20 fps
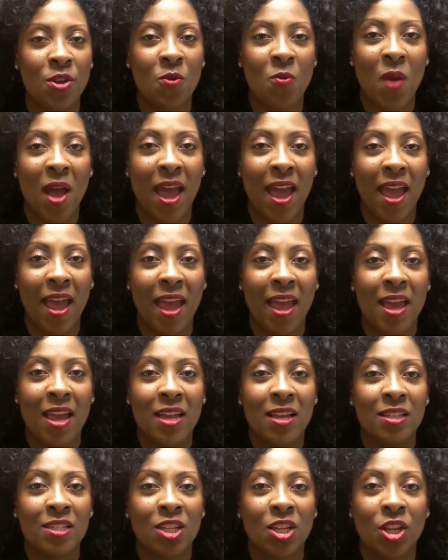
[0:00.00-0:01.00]
your way
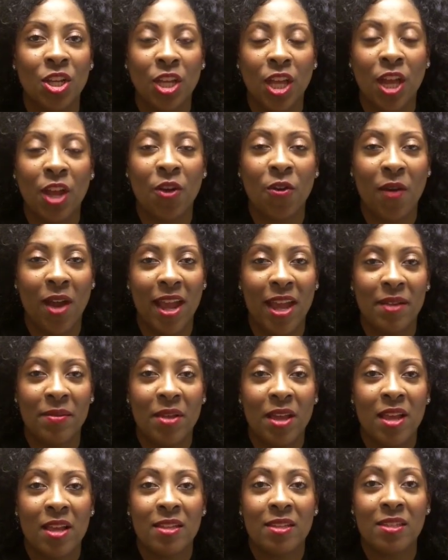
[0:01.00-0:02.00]
to looking great.
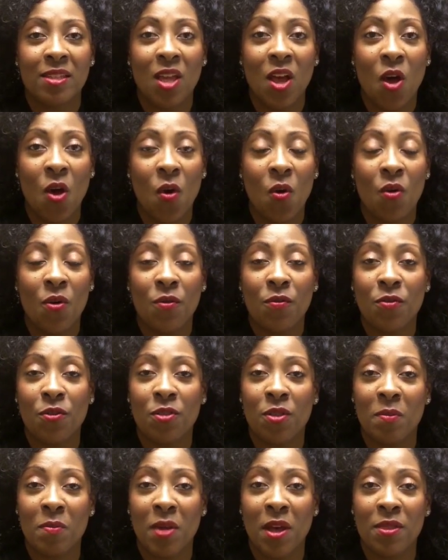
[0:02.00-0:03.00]
So,
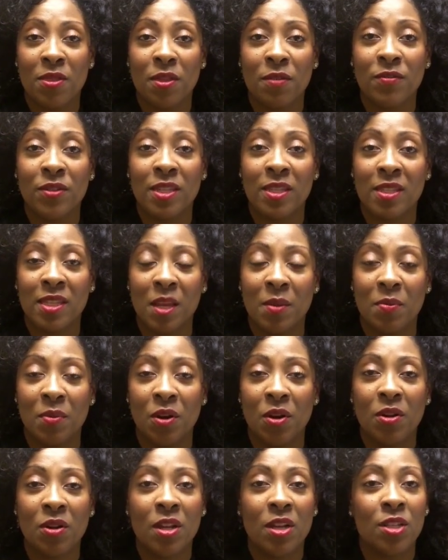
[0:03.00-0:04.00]
for the month of
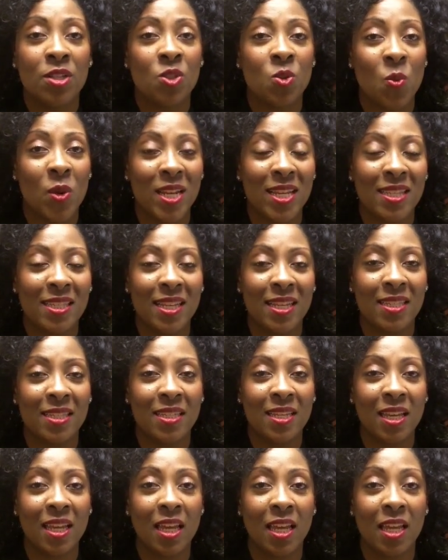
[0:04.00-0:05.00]
December
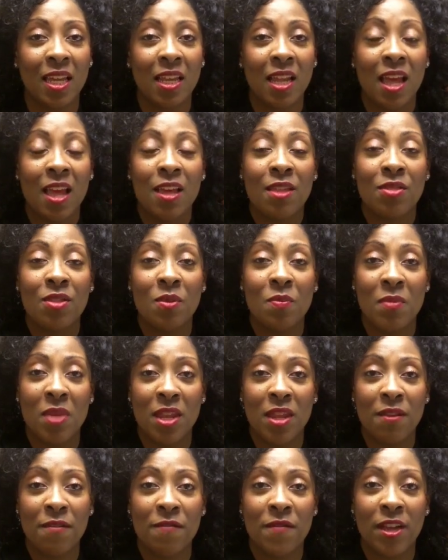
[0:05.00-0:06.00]
2016, the
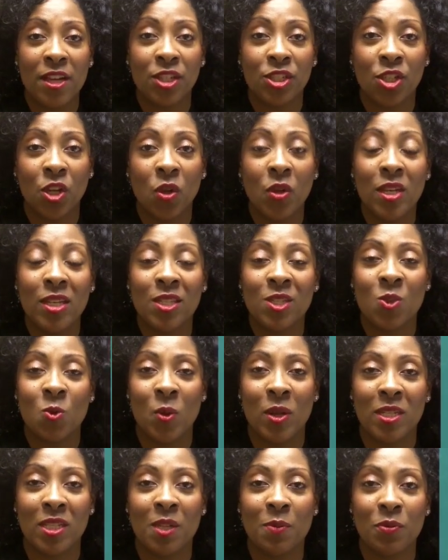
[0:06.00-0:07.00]
mini facial is
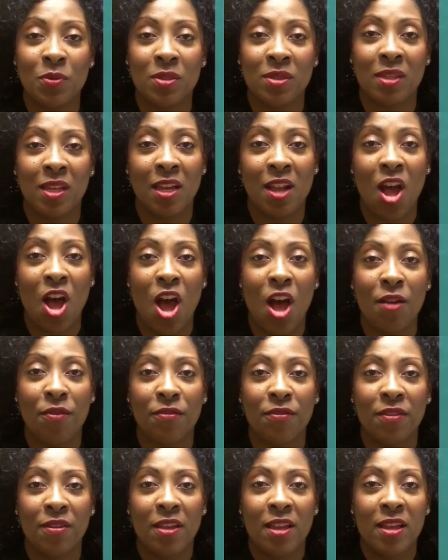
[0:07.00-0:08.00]
20%
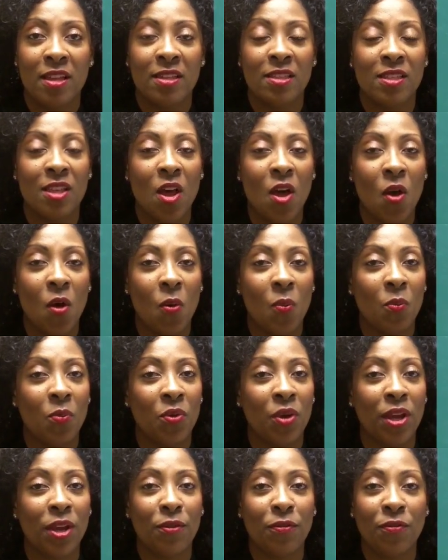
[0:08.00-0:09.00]
off. So,
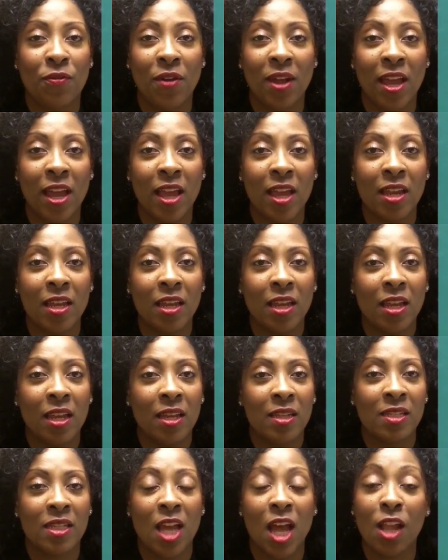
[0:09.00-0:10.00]
bring a friend,
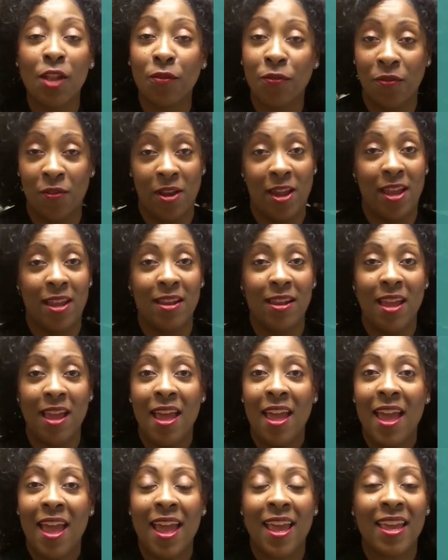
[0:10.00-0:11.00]
tell a friend
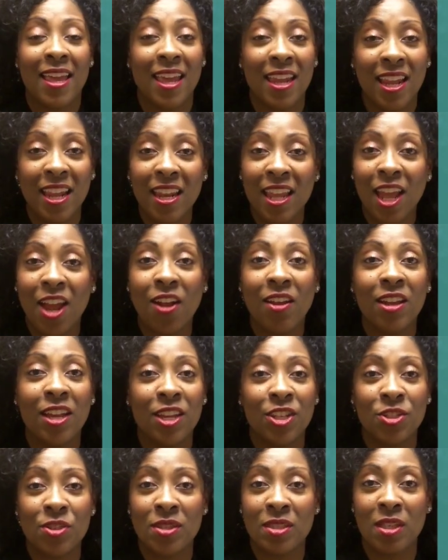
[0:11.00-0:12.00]
and get in here and
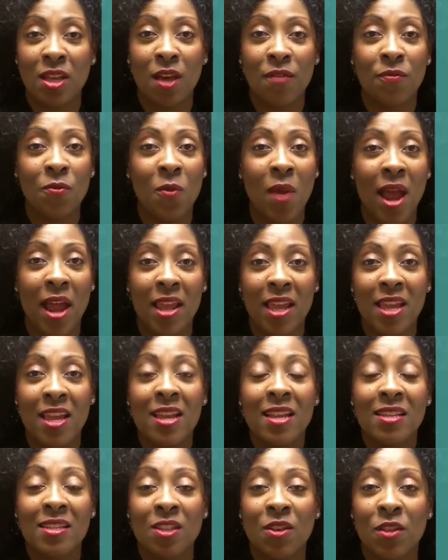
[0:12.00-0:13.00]
get yourself ready
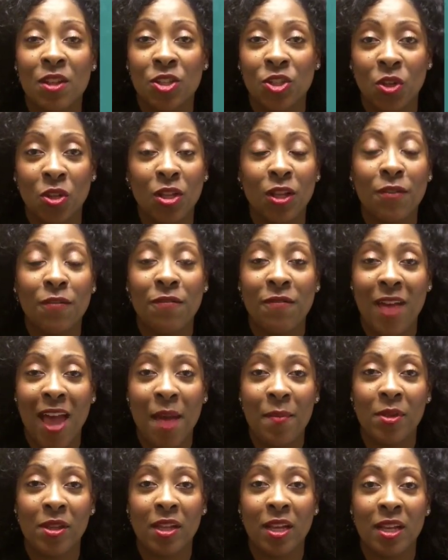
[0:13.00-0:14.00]
so that you'll look
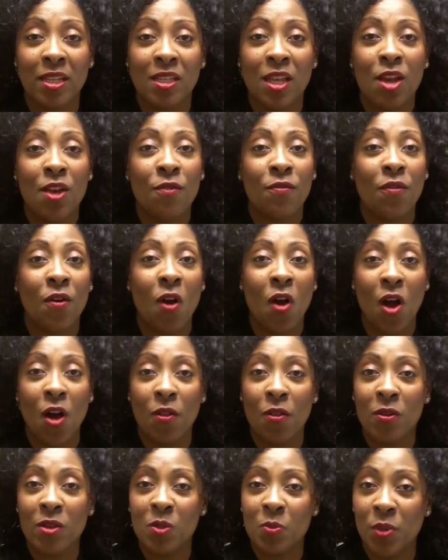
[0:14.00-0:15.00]
fabulous for
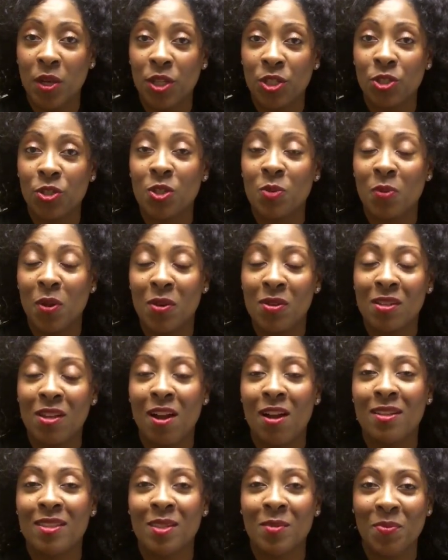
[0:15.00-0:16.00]
all those pictures,
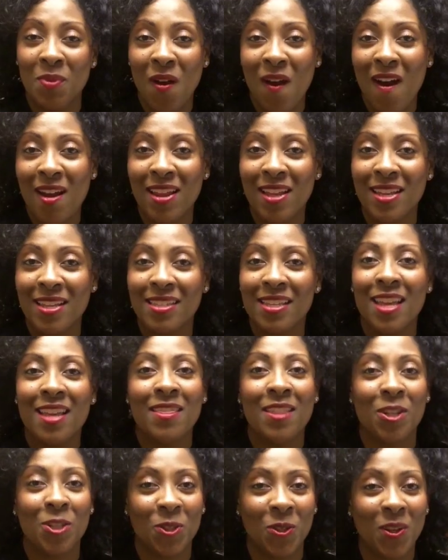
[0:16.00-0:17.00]
postcards, and parties
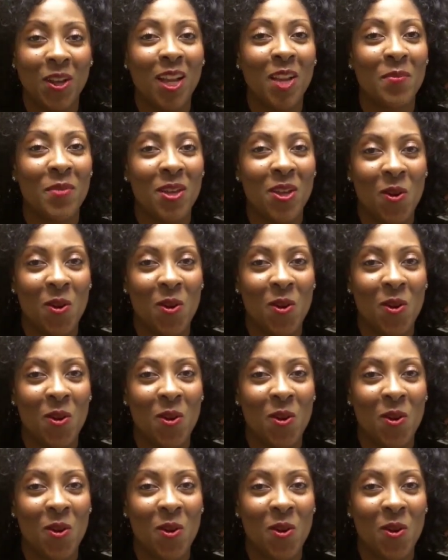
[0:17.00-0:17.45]
that you're going to be